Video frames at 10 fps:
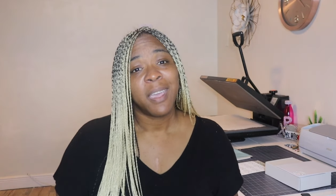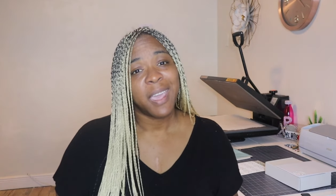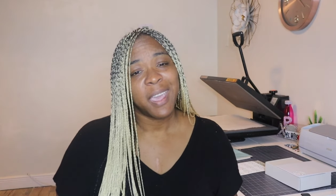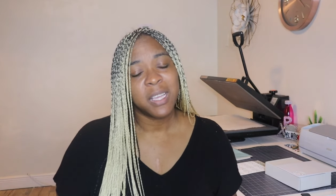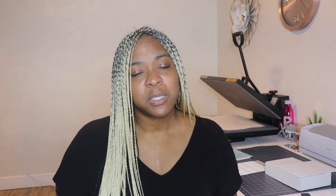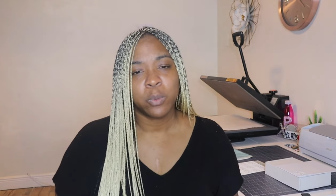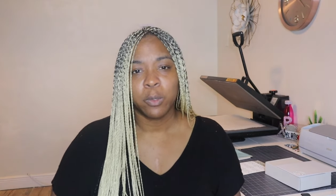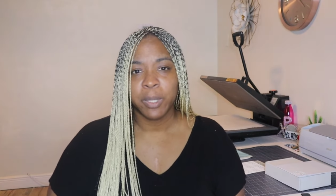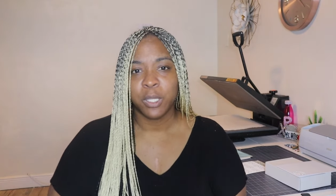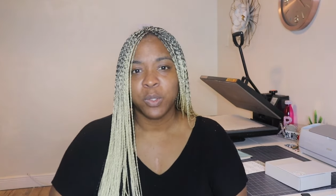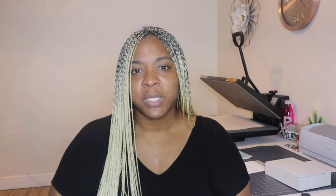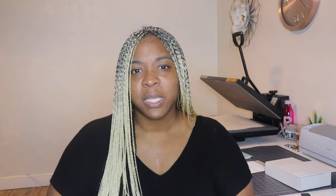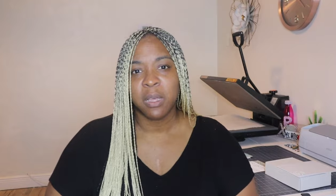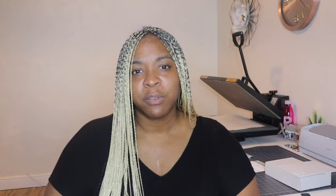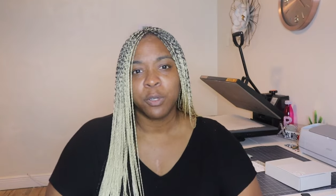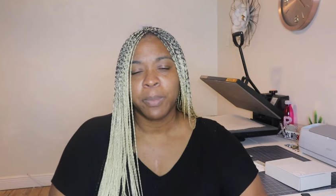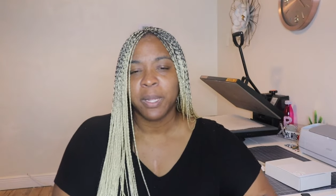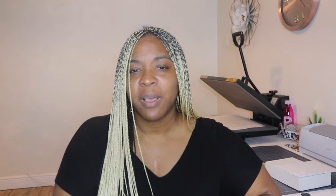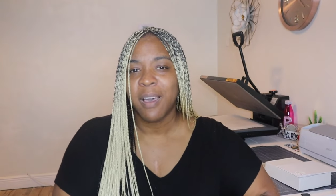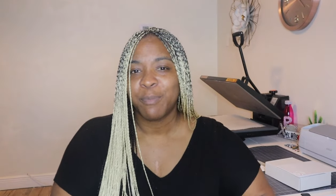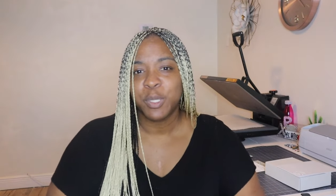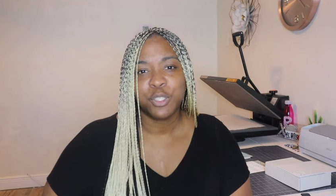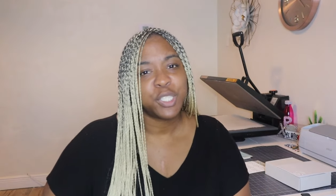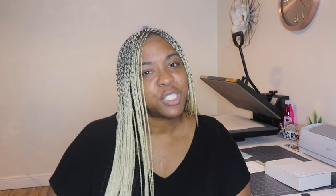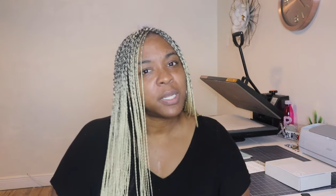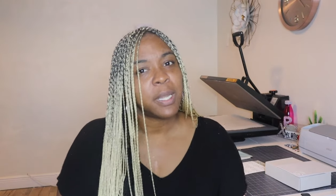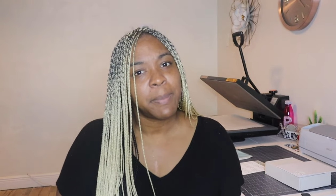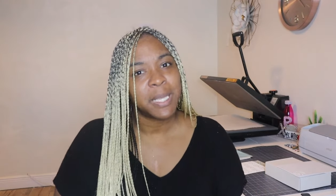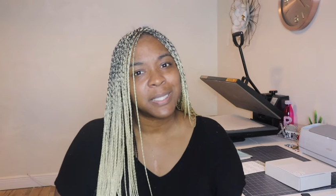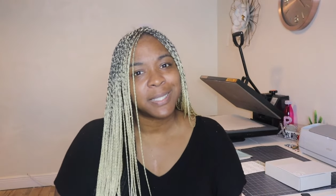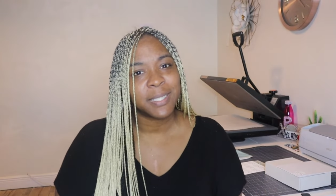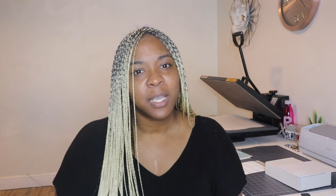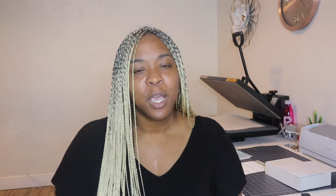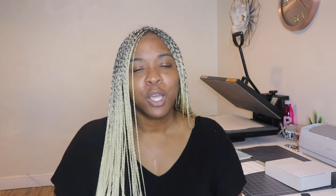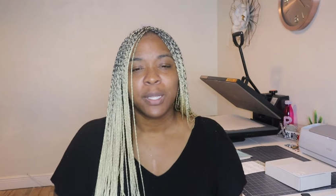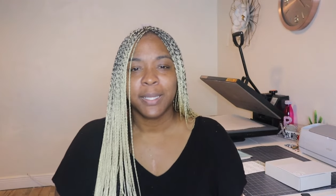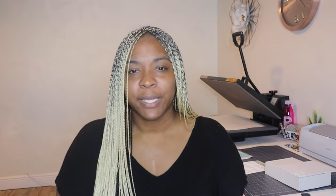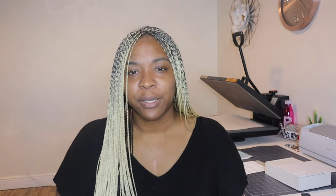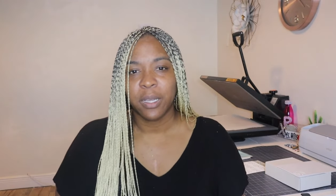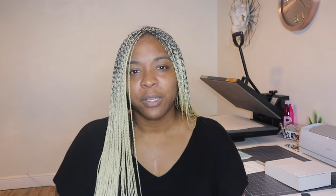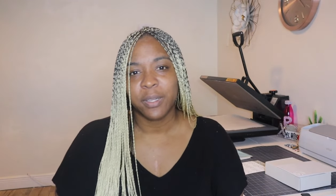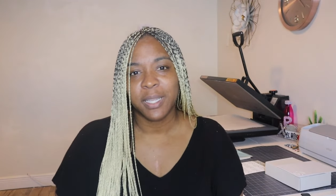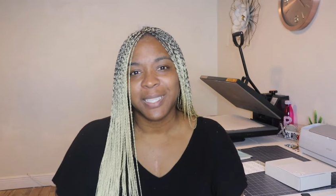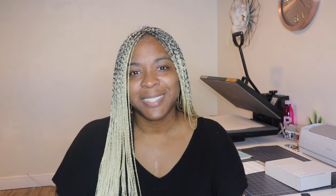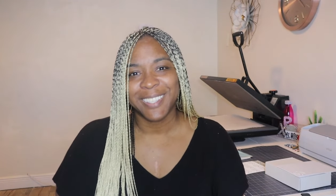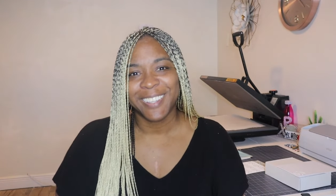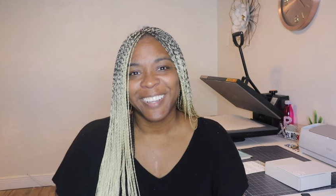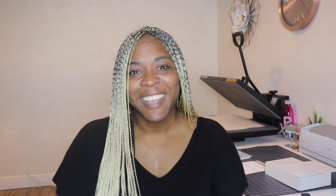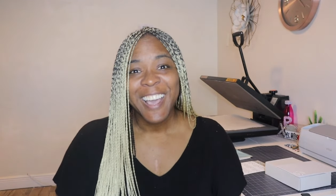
and we'll be using a little bit of Patricia Nimocks clear acrylic sealer.